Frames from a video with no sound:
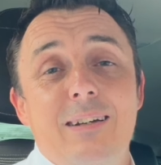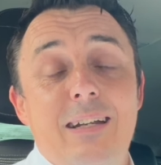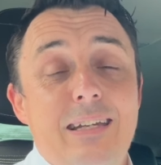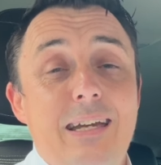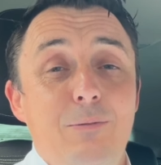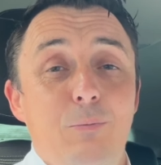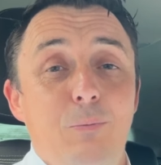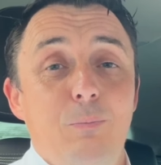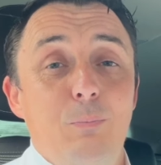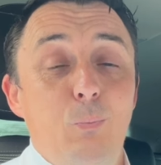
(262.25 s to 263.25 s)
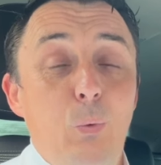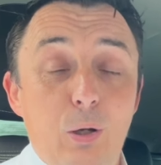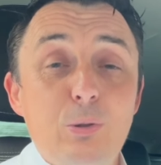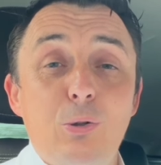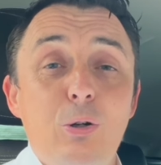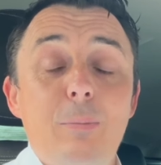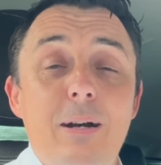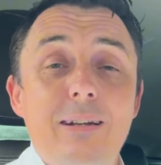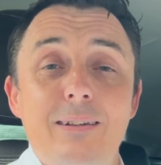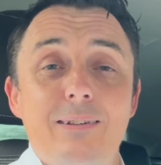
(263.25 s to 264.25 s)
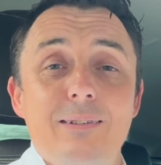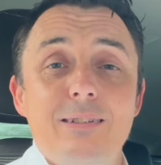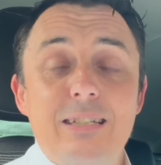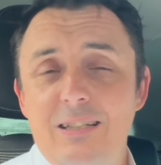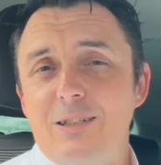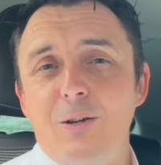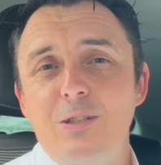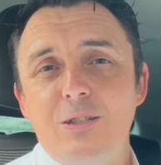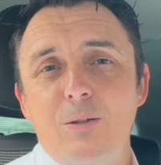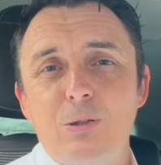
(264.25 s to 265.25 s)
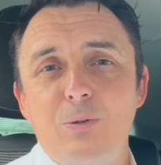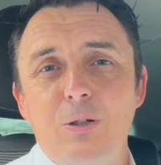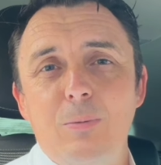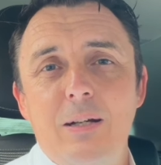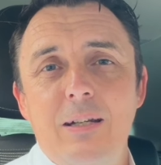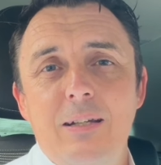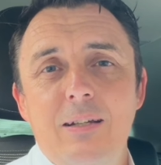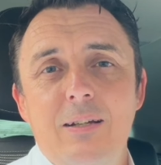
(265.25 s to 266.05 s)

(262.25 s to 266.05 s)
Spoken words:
And again, we don't talk about it. Tennis coaches don't talk about it.